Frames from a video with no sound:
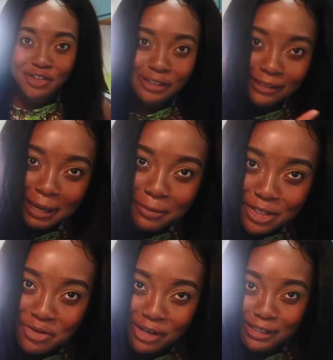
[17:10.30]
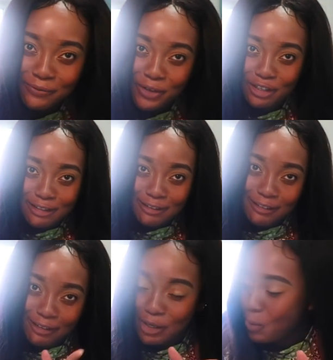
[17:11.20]
just demonstrate this for you too you
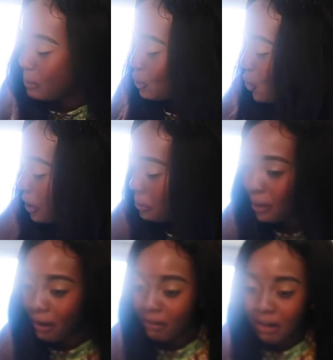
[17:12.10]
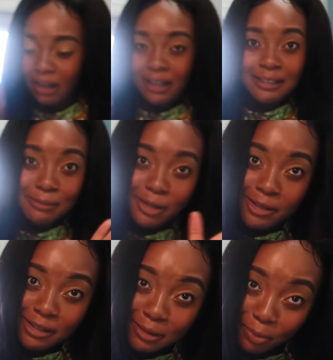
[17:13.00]
know what i'm talking about
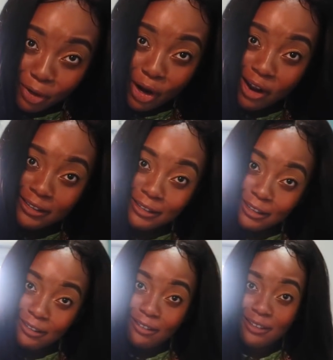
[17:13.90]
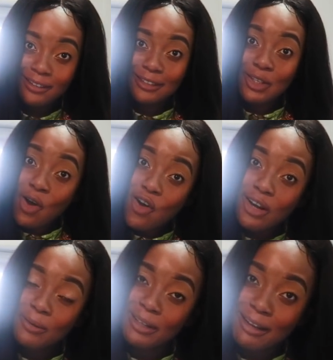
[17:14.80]
sometimes it's pretty hard to you know
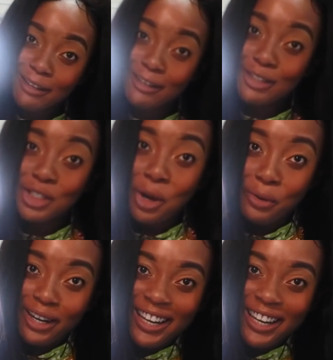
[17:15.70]
talk without you know showing